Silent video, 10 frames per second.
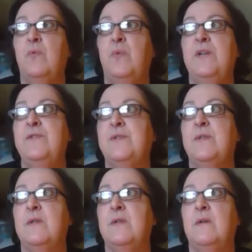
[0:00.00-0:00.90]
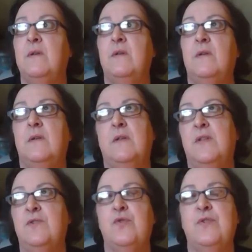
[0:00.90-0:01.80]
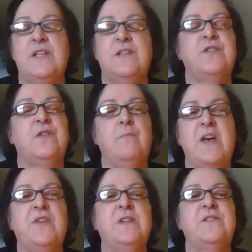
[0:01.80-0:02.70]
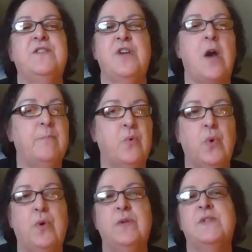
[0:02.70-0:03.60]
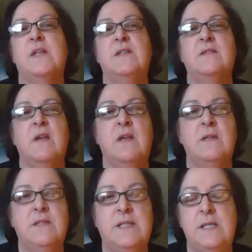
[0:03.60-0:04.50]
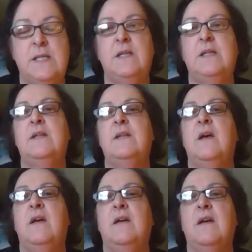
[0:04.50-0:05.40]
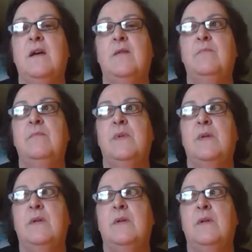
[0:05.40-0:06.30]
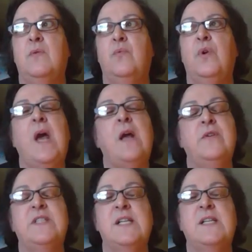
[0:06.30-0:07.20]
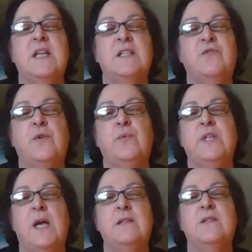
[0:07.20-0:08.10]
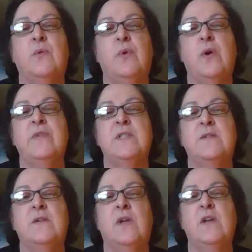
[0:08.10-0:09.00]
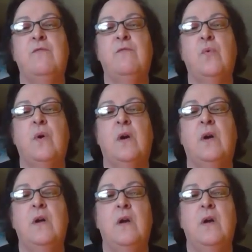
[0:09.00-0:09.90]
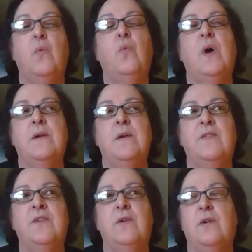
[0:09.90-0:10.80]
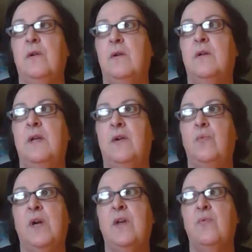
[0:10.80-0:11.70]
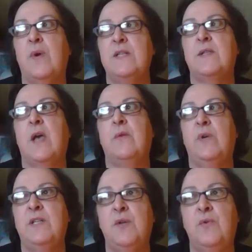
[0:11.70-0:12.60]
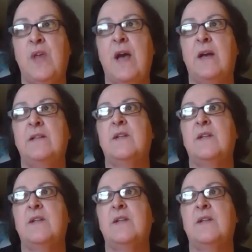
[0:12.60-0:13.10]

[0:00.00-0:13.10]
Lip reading: We use the traditional methods, job boards, things like Indeed. We're not always successful with that. So we're always looking for what other ways can we do that?